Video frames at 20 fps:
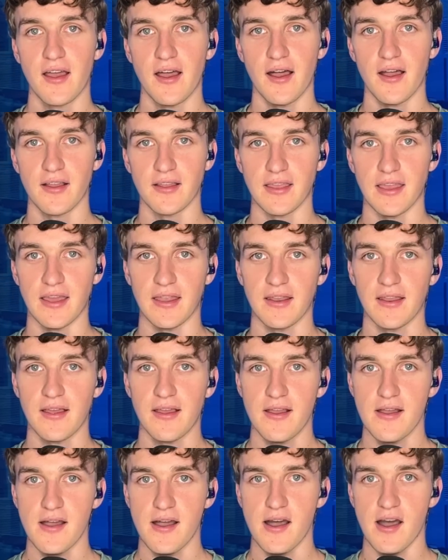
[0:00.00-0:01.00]
again.
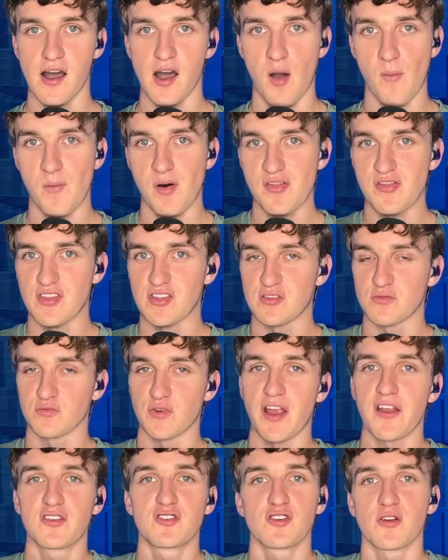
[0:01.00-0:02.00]
But this
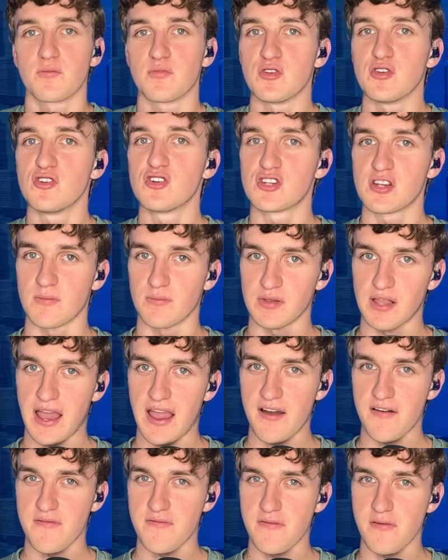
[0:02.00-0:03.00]
retribution
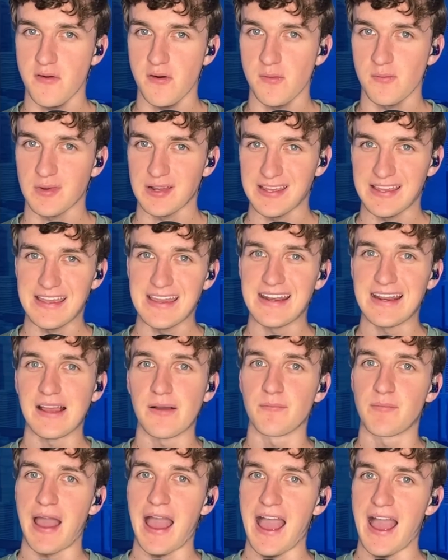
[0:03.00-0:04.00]
platform,
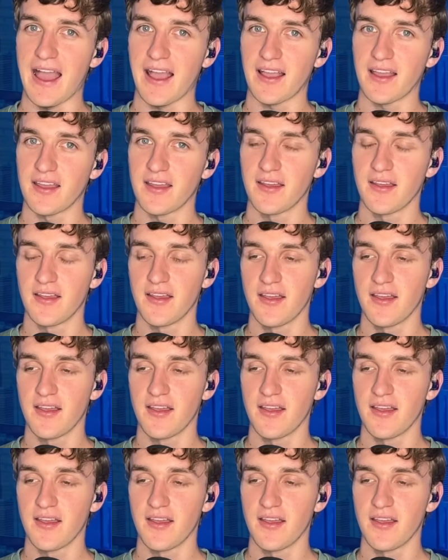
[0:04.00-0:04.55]
getting back